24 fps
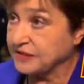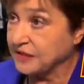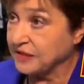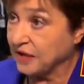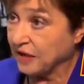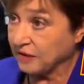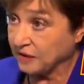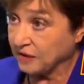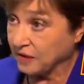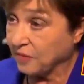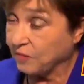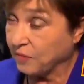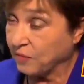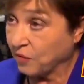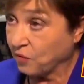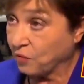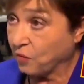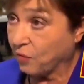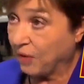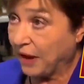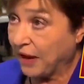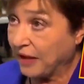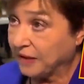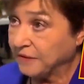Number
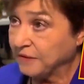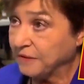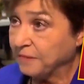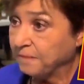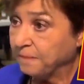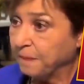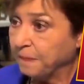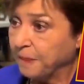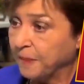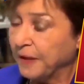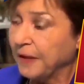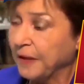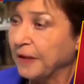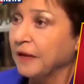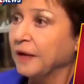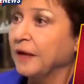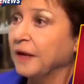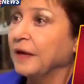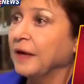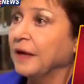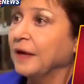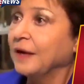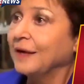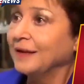one,
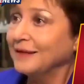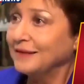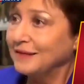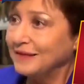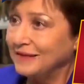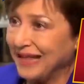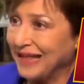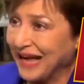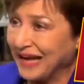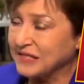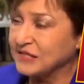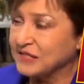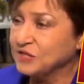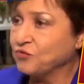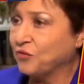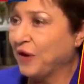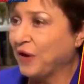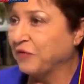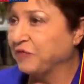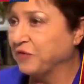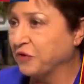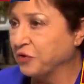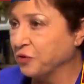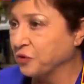tax
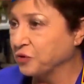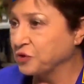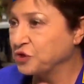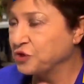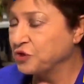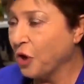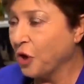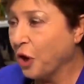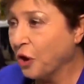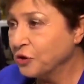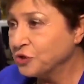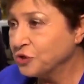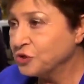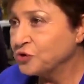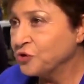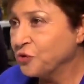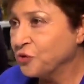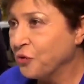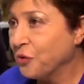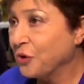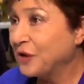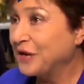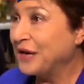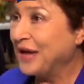revenues. Those who
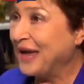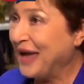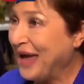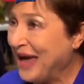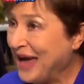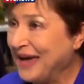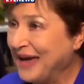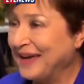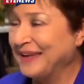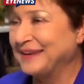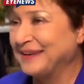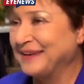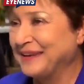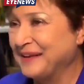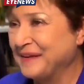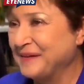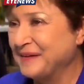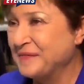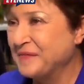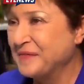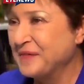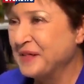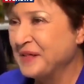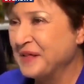can
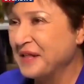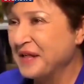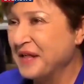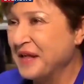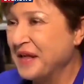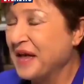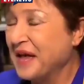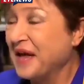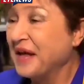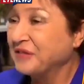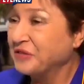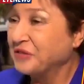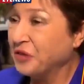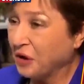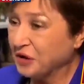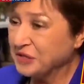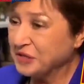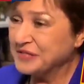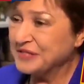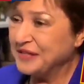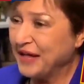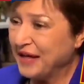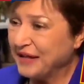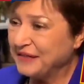those
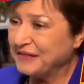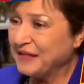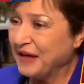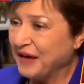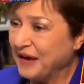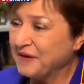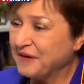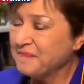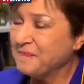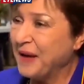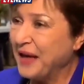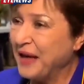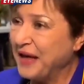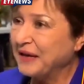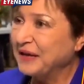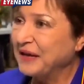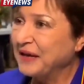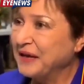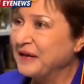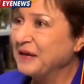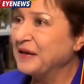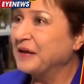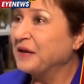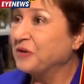that are making
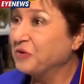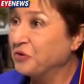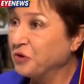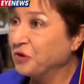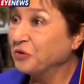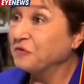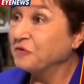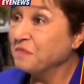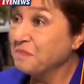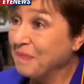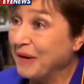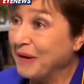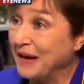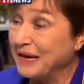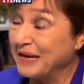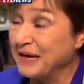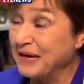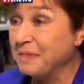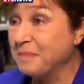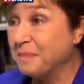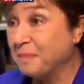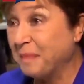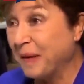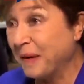good money,
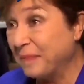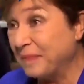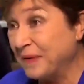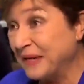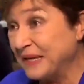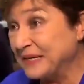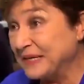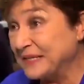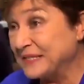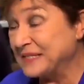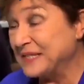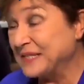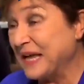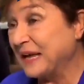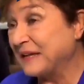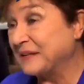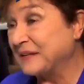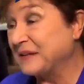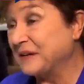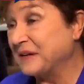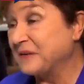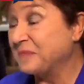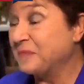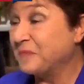public sector,
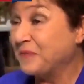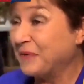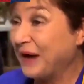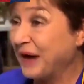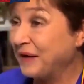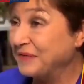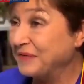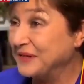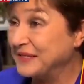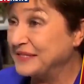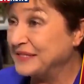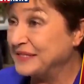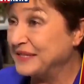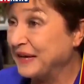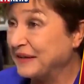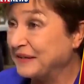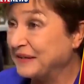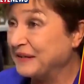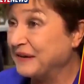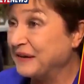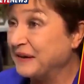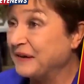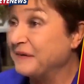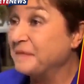private sector,
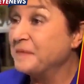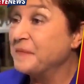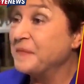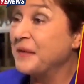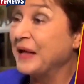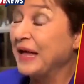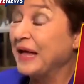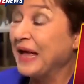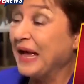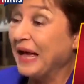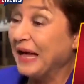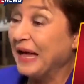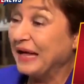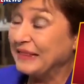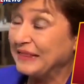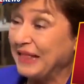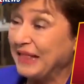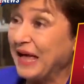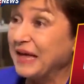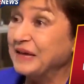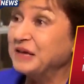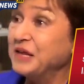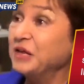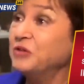they need
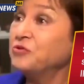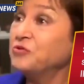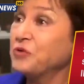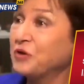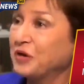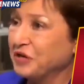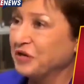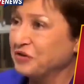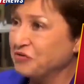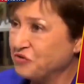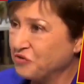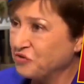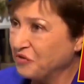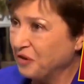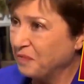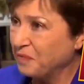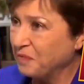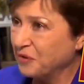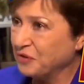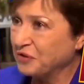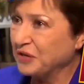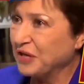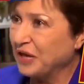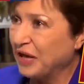to contribute
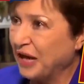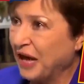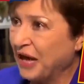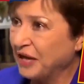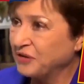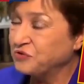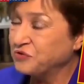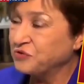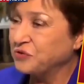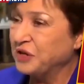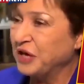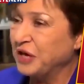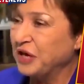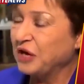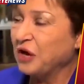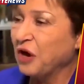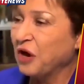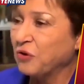uh, to the economy.